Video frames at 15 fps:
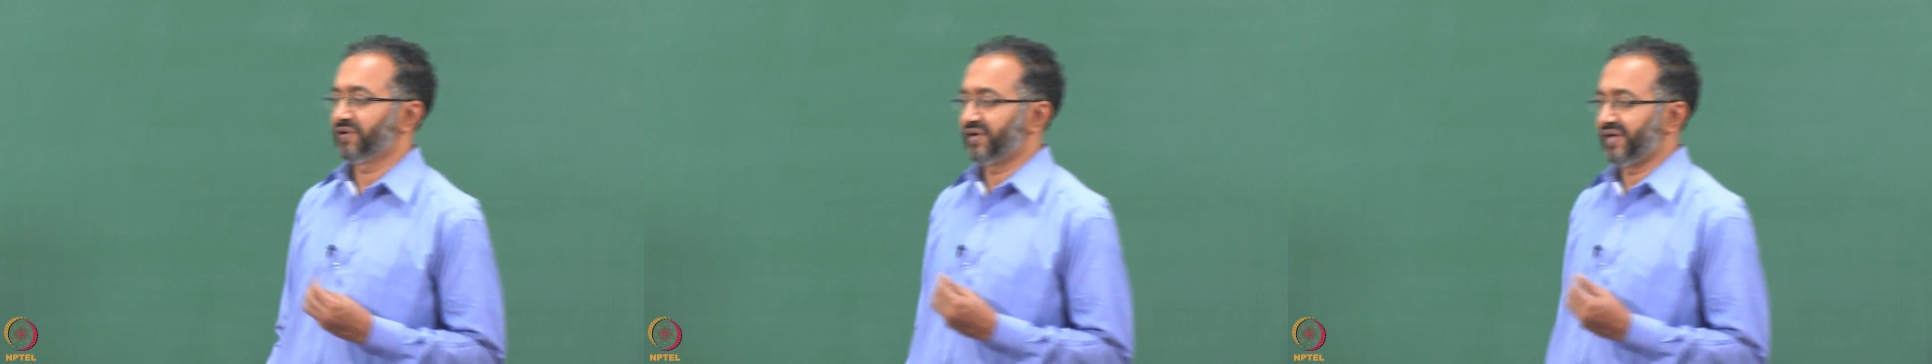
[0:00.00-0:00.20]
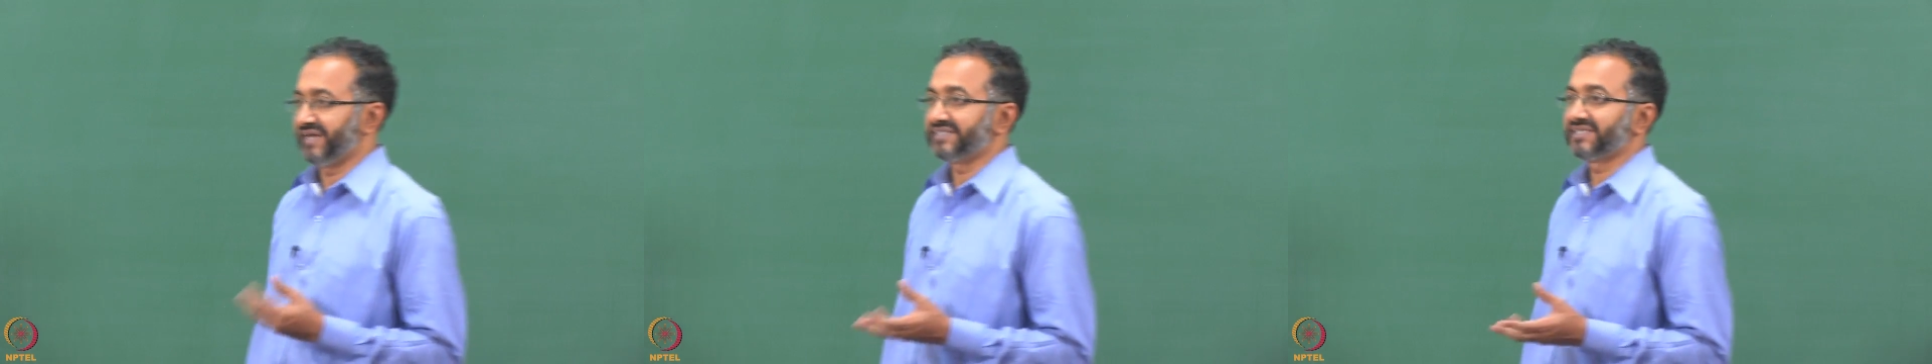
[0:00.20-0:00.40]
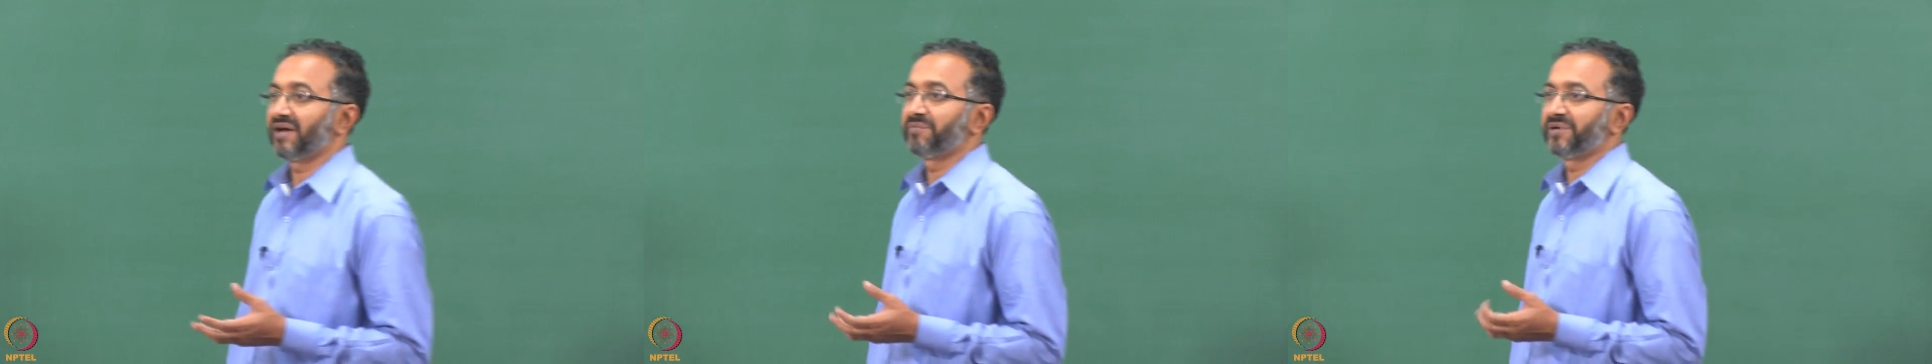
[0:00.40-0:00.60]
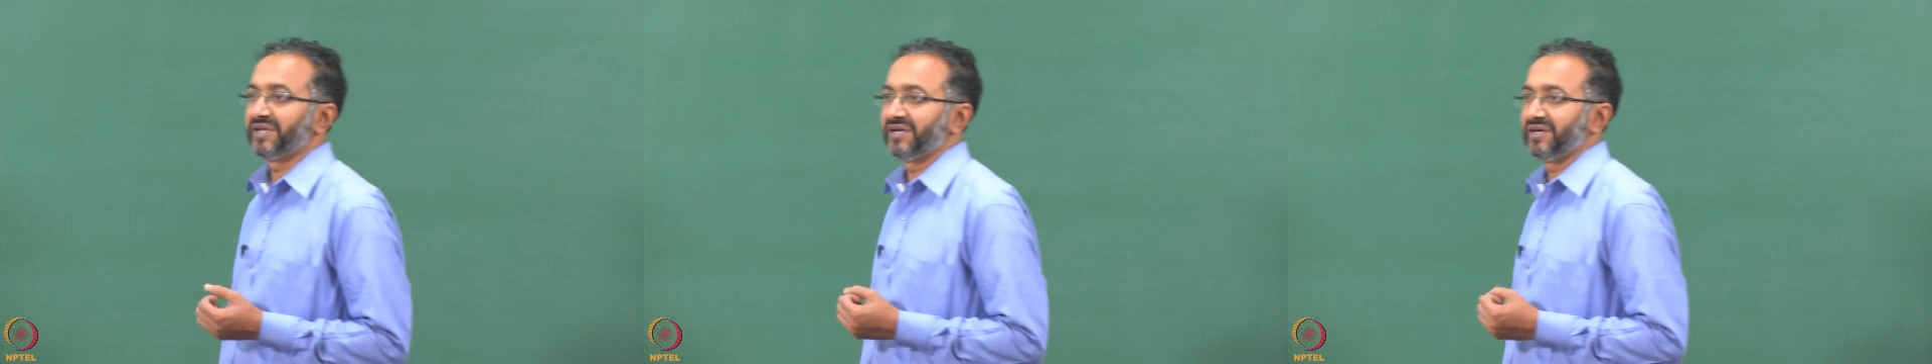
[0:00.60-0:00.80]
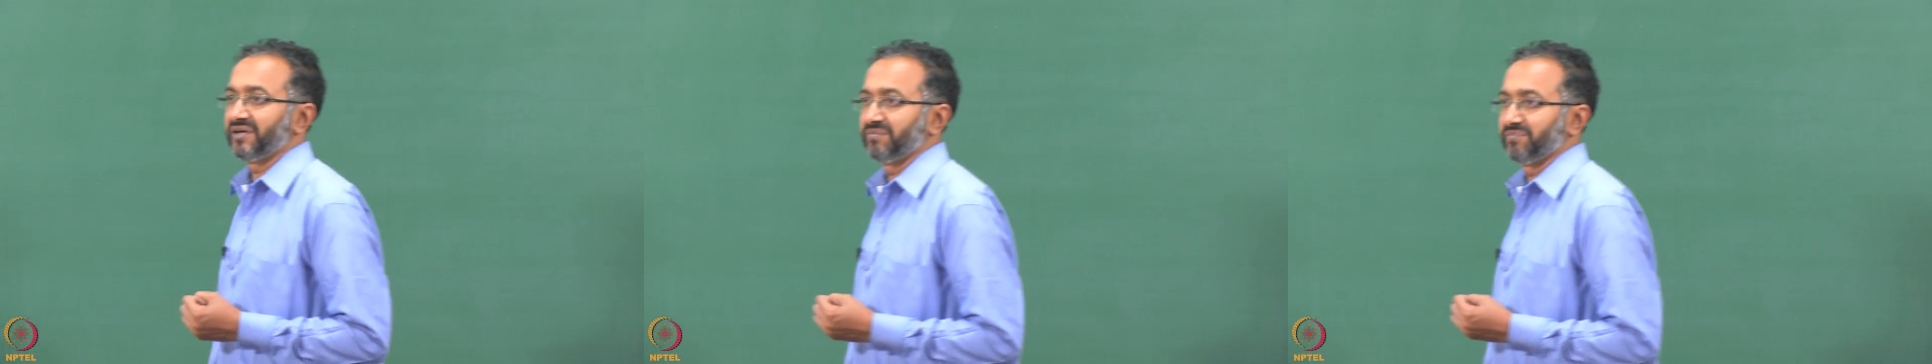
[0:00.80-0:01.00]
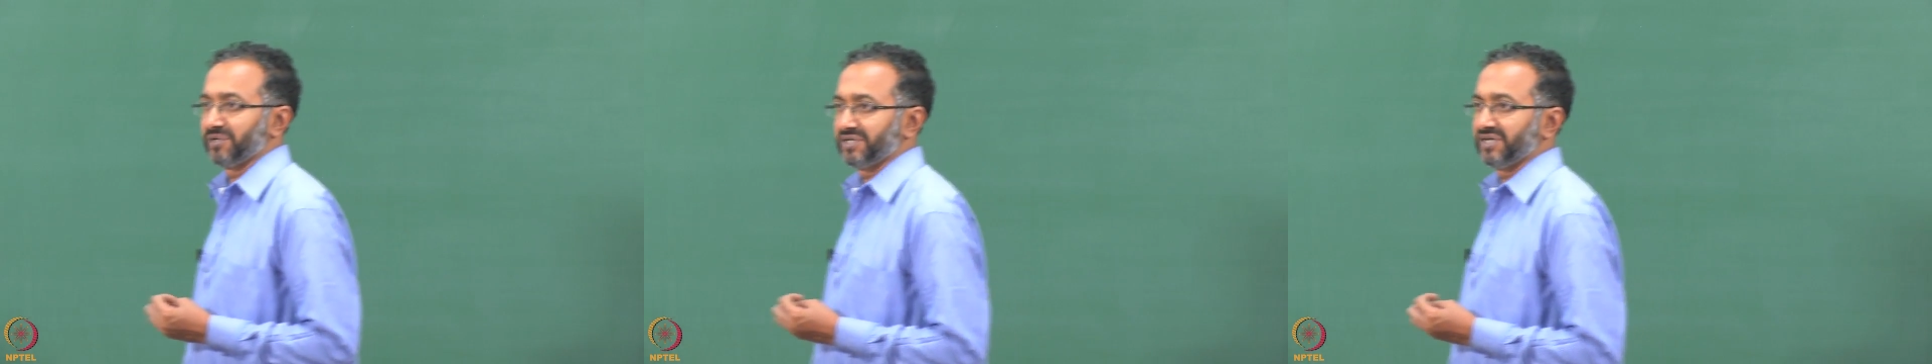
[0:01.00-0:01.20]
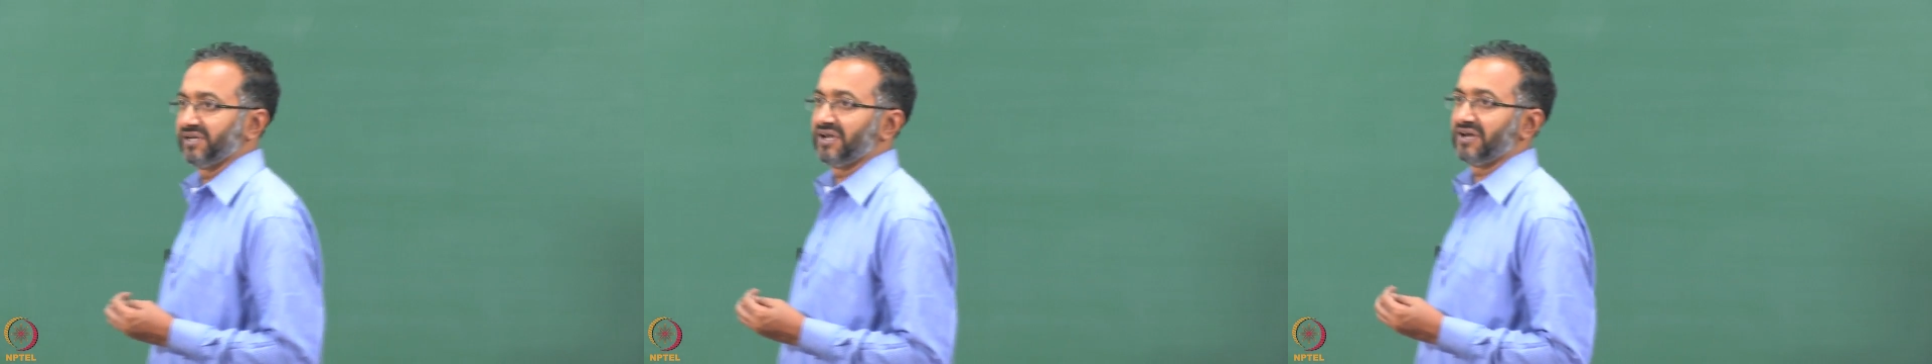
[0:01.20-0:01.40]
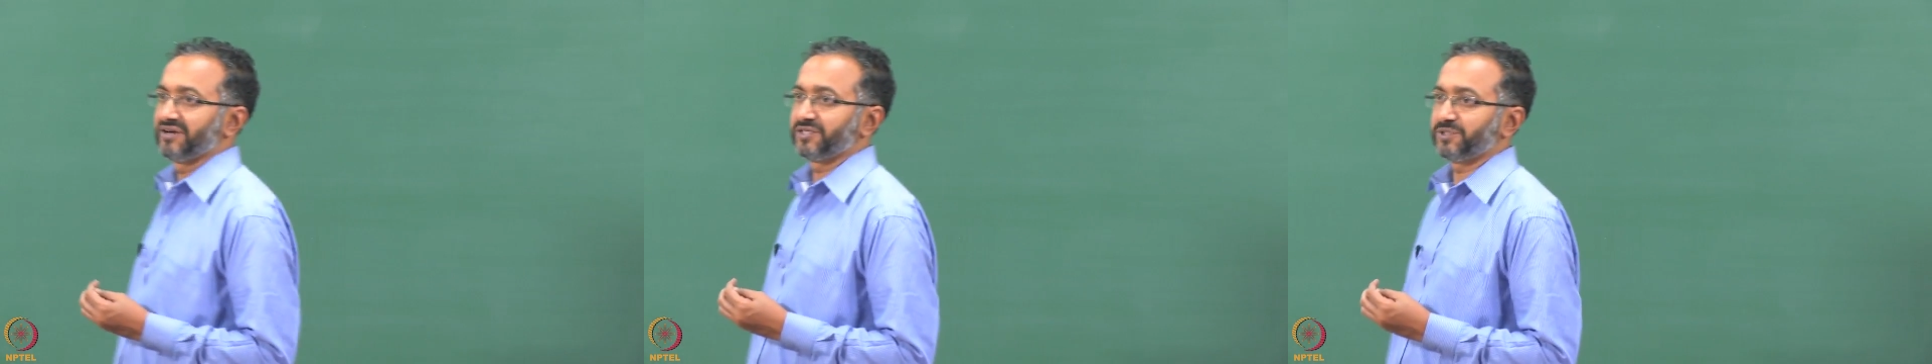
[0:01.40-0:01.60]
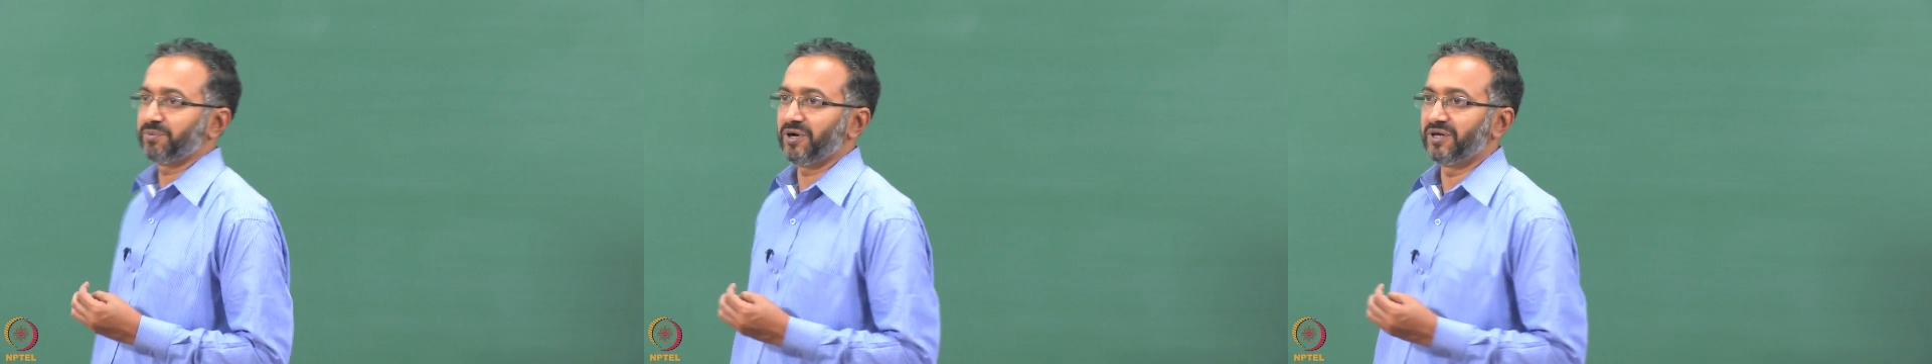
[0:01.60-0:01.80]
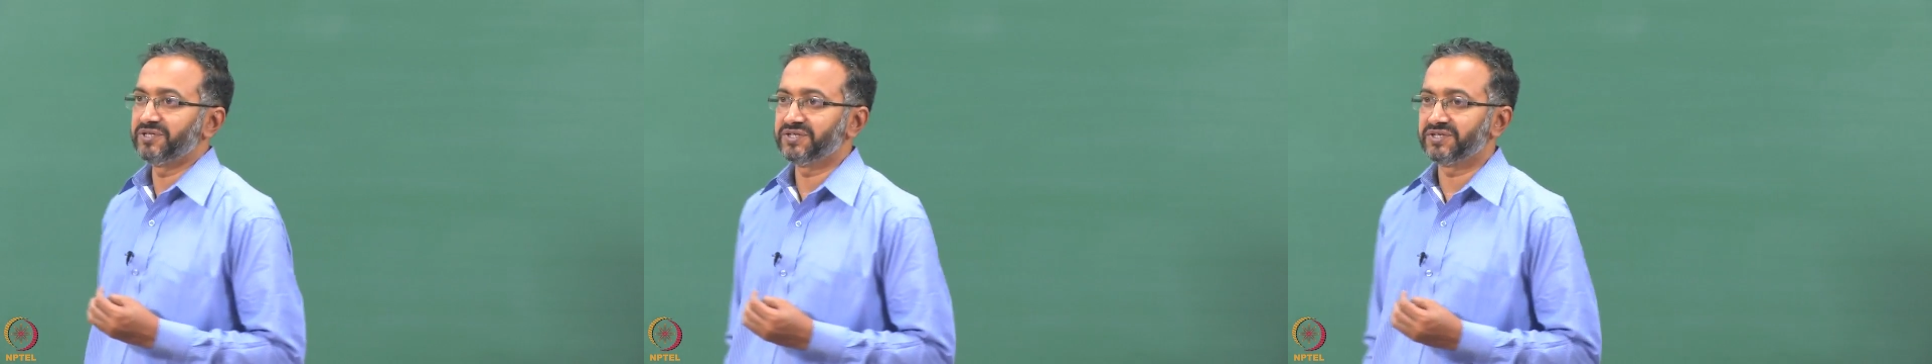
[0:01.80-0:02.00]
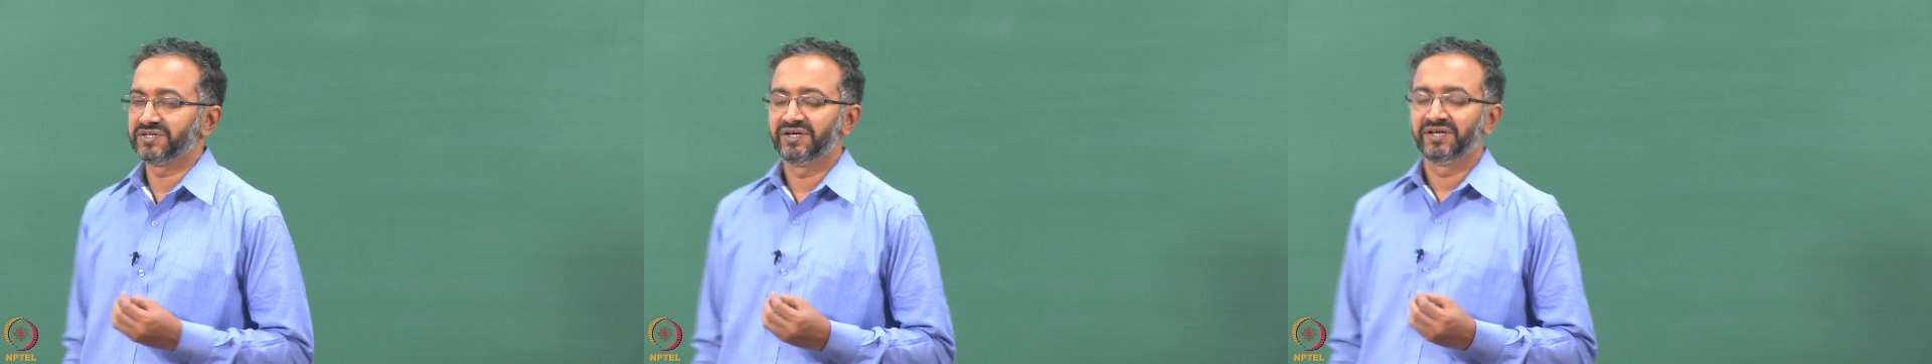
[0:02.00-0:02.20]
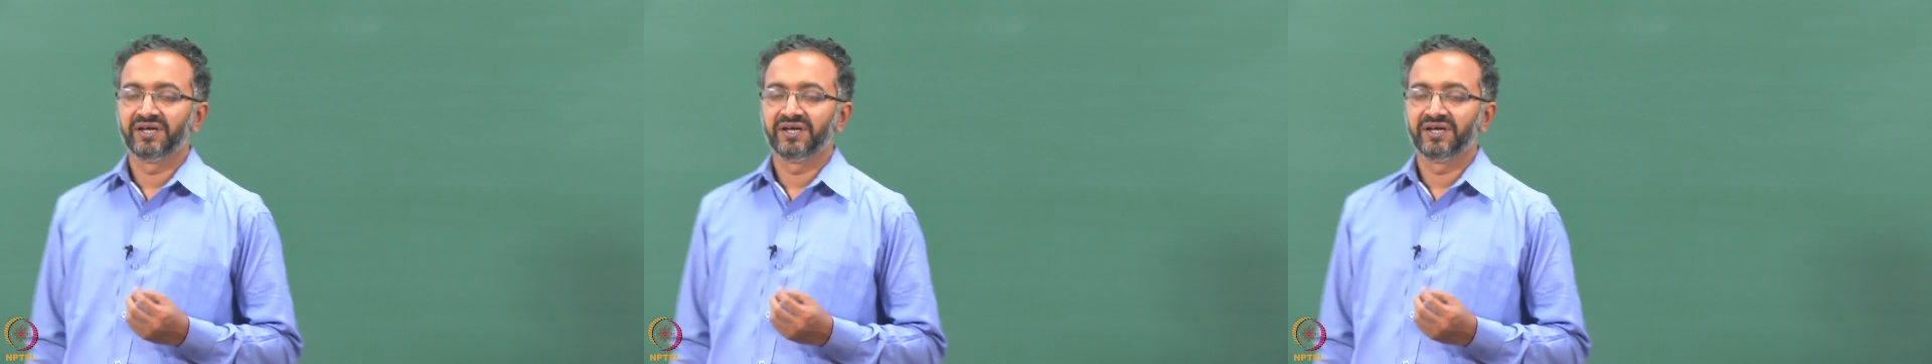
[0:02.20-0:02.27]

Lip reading: examining material response,